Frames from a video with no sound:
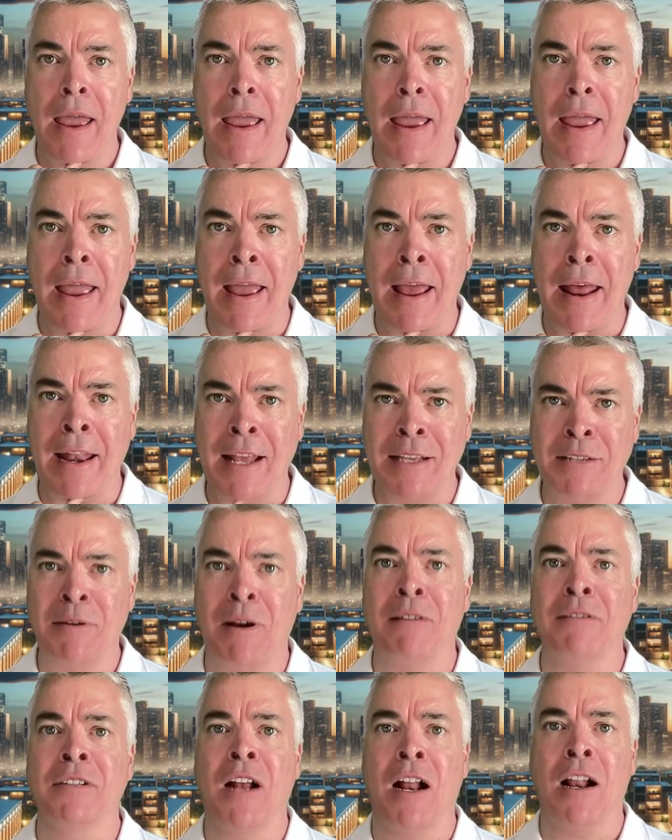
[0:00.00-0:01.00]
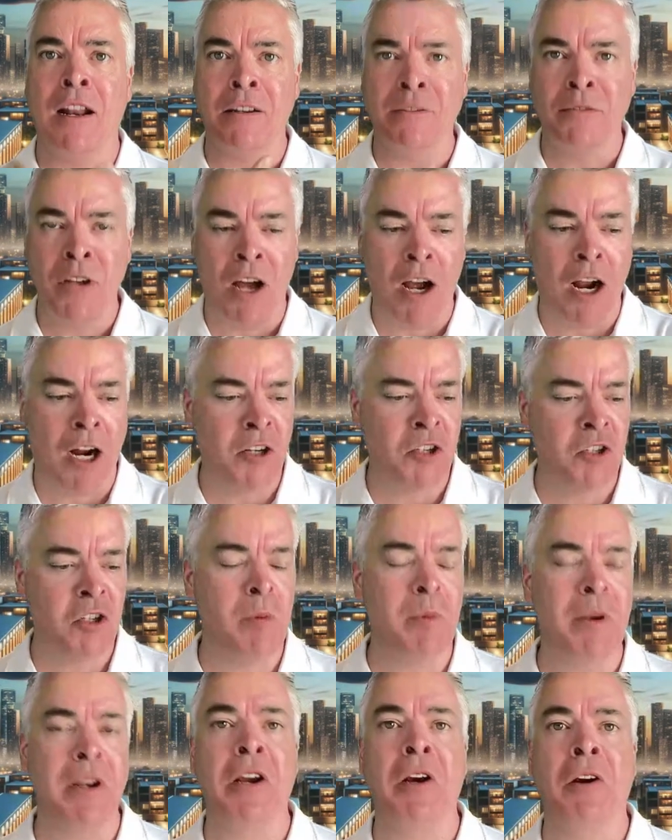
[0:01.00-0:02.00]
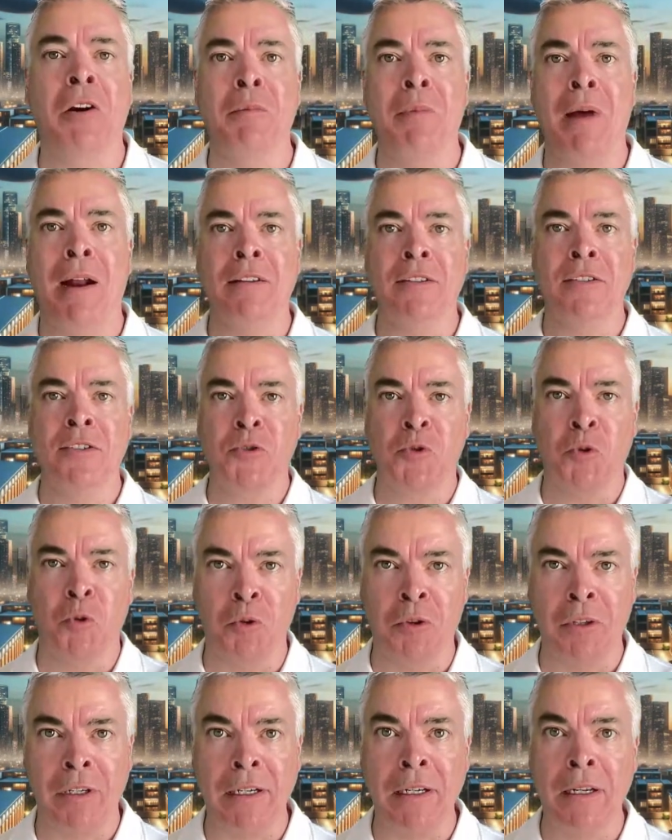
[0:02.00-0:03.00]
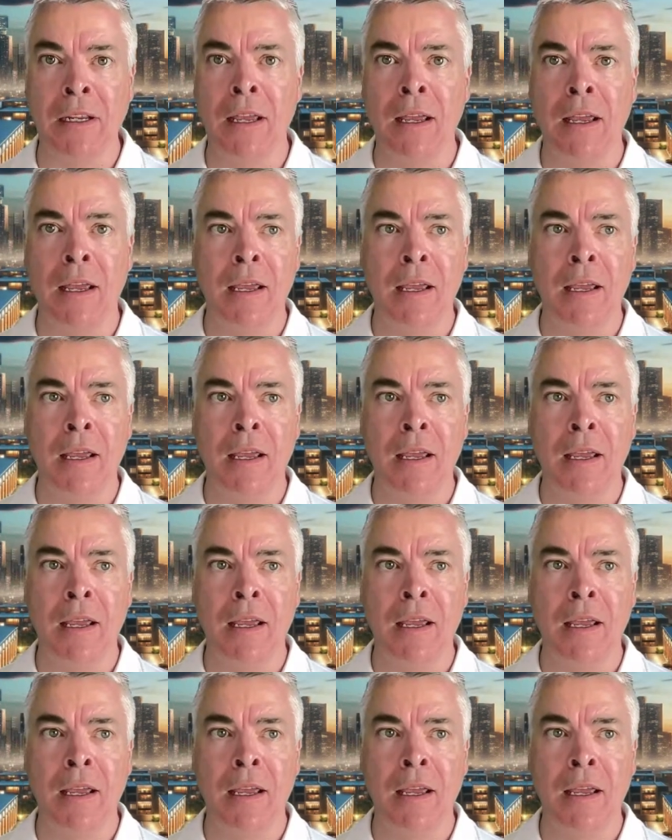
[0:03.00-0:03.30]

And as I was kind of talking to him and hearing about his story,